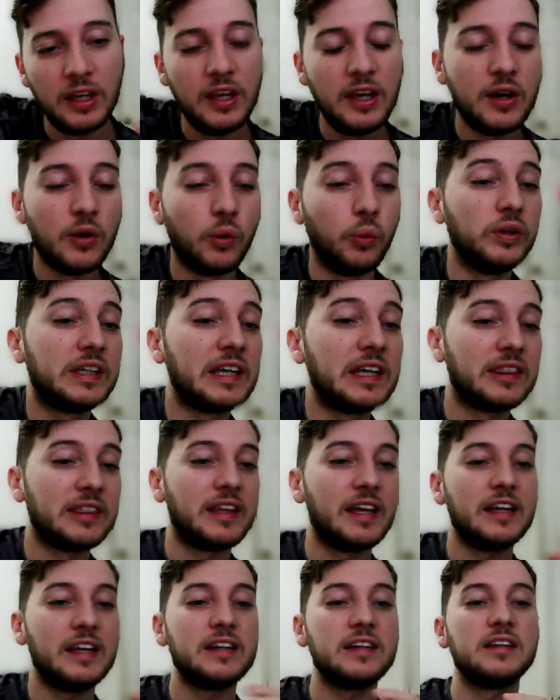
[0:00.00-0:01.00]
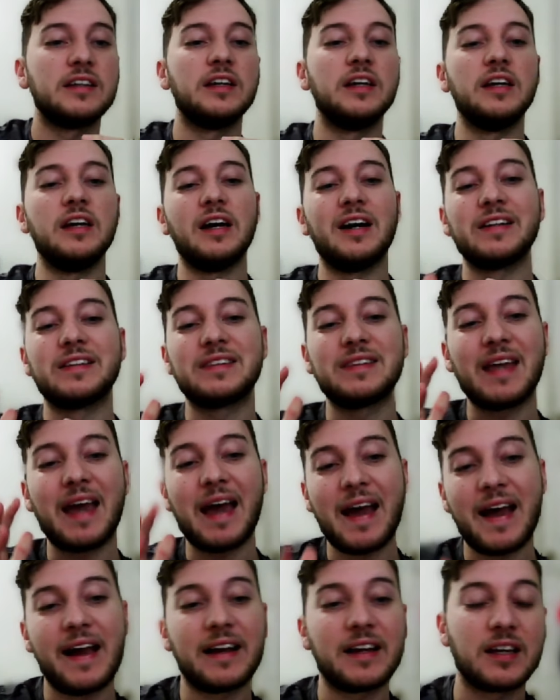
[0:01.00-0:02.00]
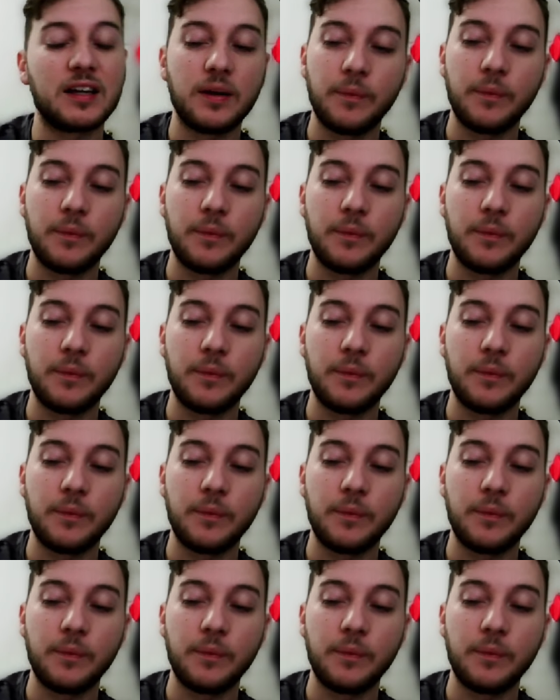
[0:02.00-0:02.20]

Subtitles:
we can then attack